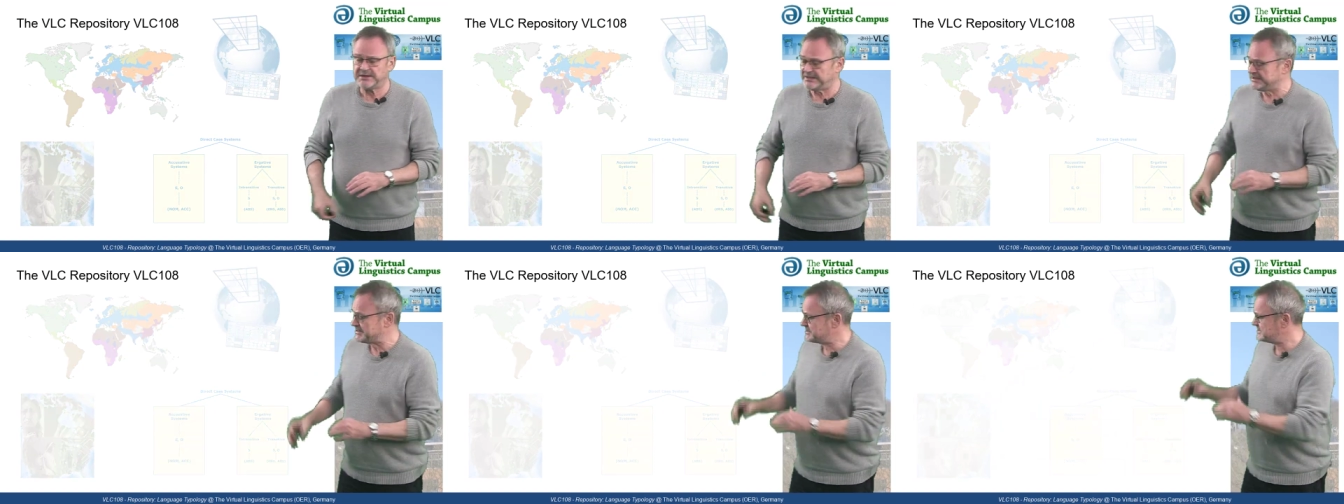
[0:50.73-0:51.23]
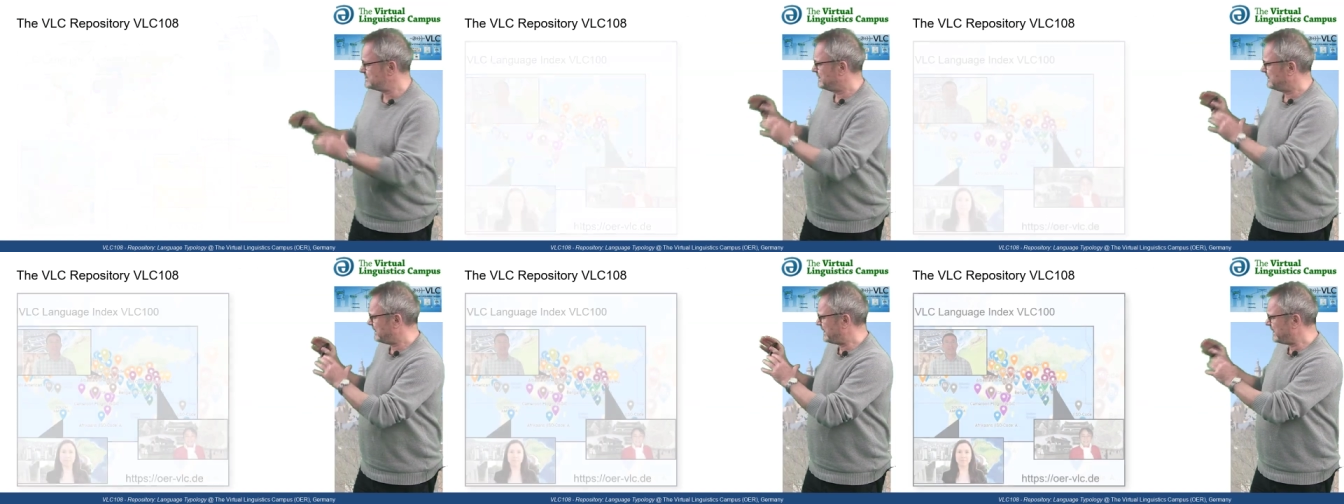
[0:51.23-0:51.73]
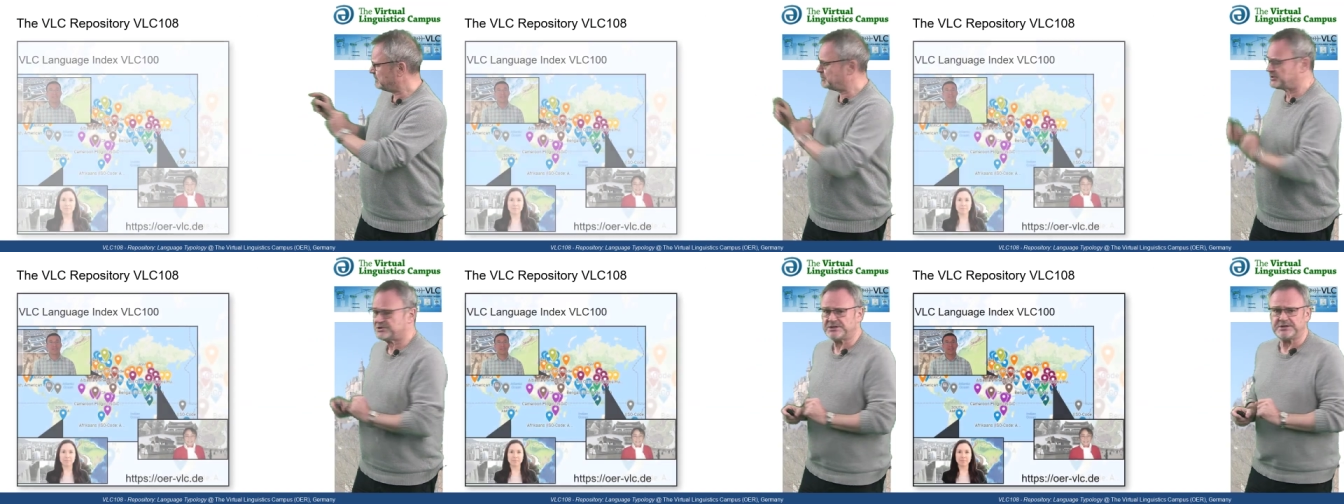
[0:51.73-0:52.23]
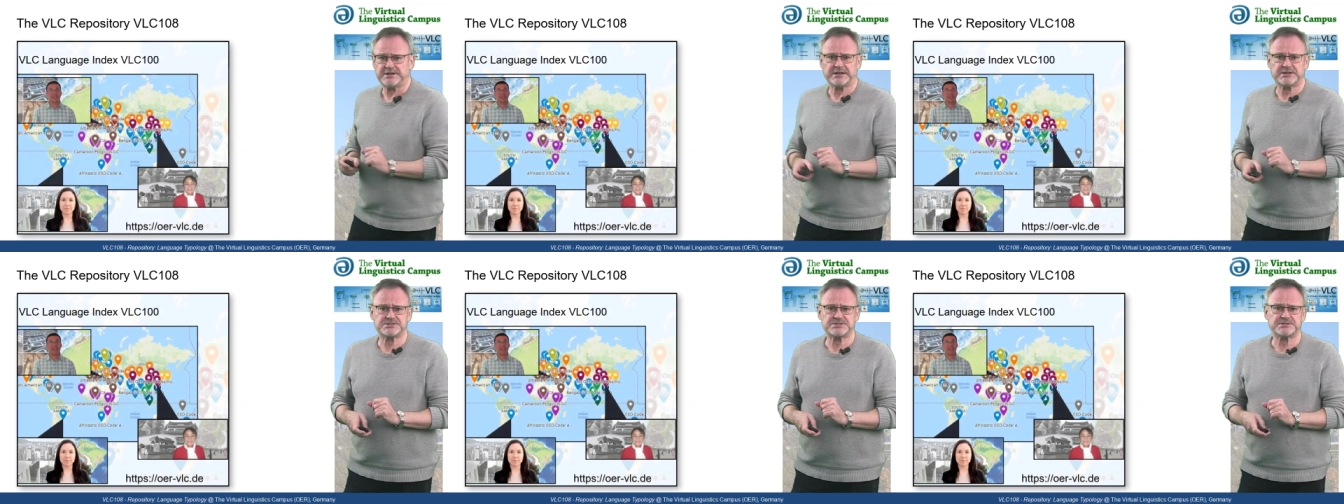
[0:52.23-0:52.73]
its language
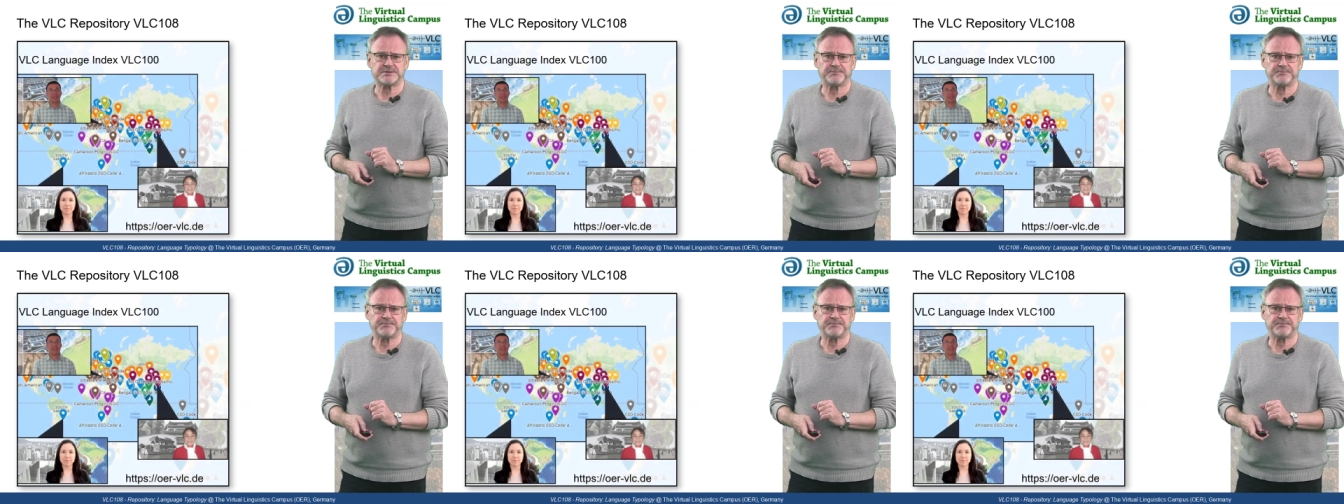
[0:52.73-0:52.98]
index.